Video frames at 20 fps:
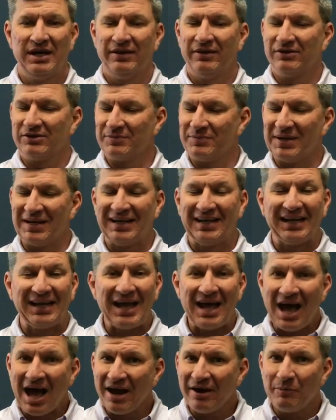There's going to be a
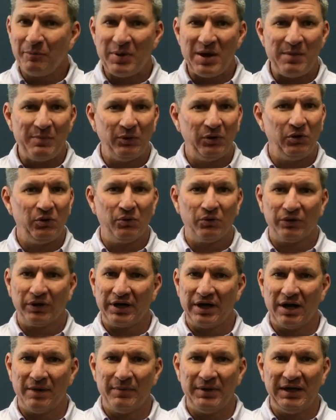lot of people who are
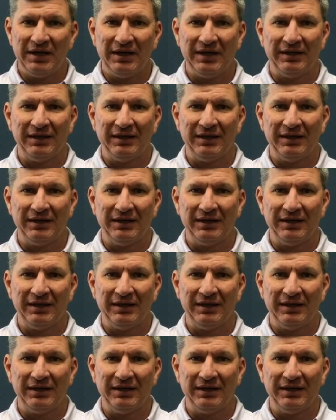coming,